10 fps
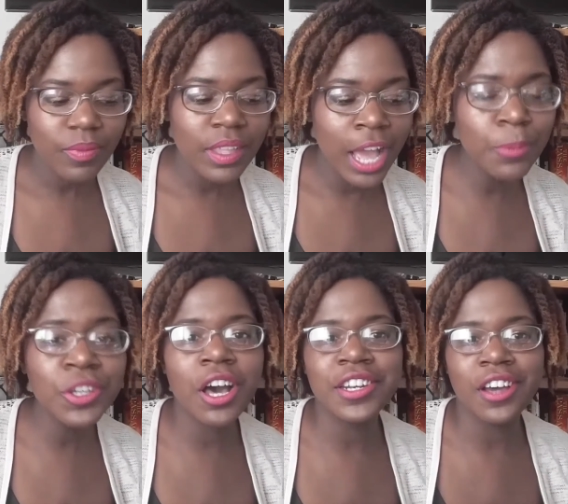I'm going to
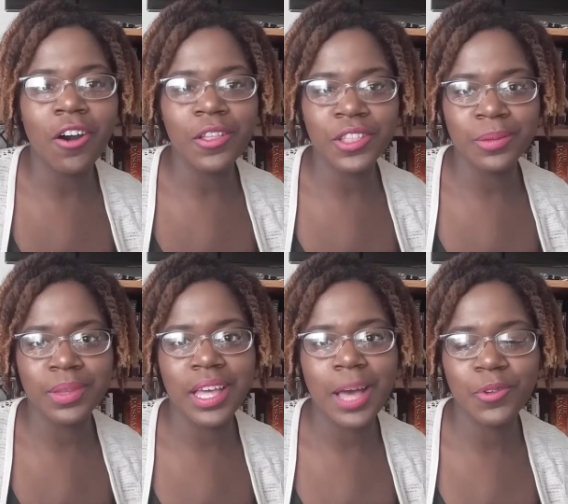unhaul them.
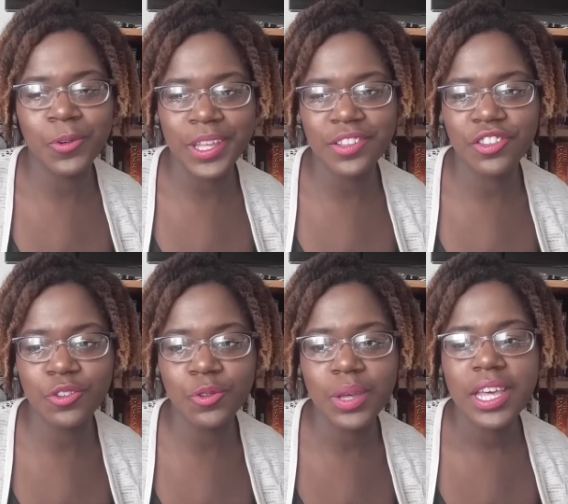I'm going
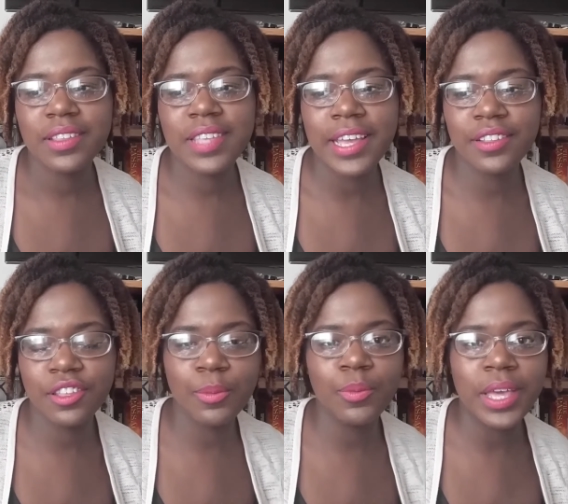to take
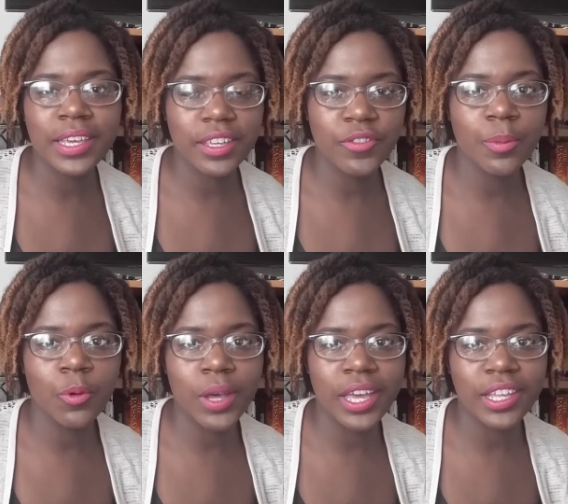them and give them
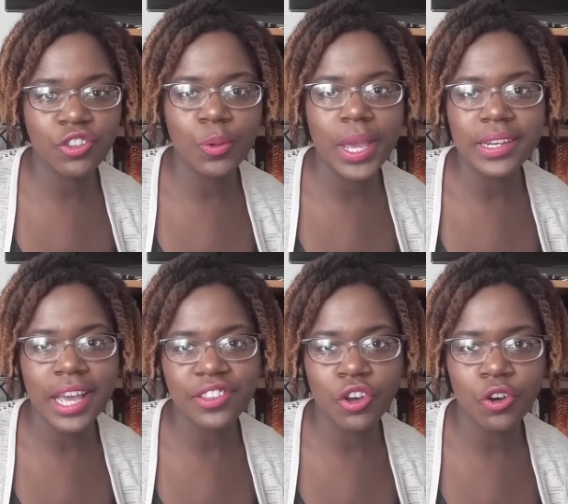away to a
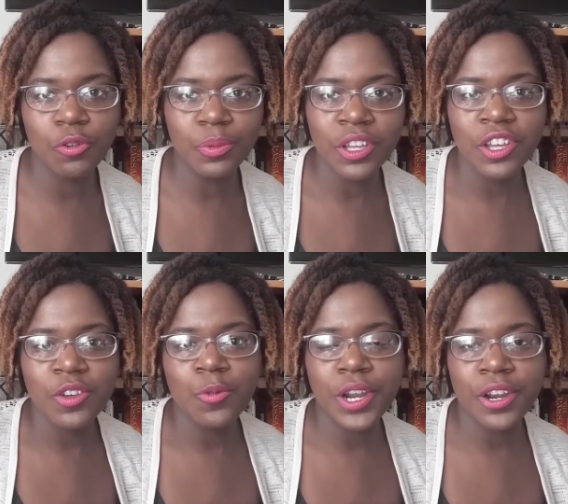nice home
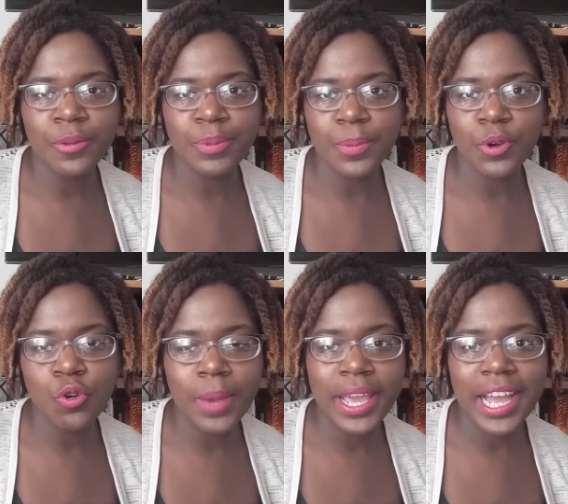where people who
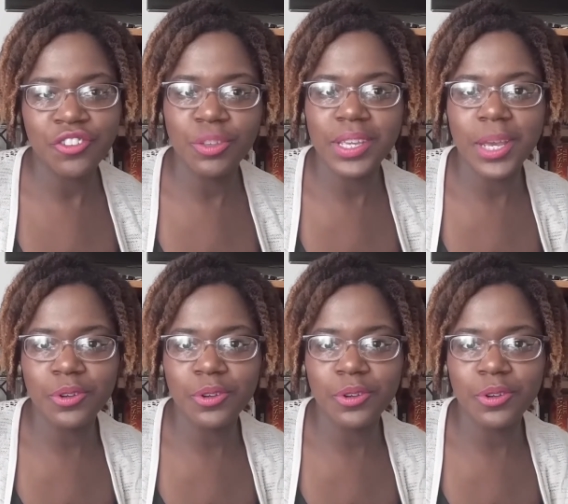might actually be able to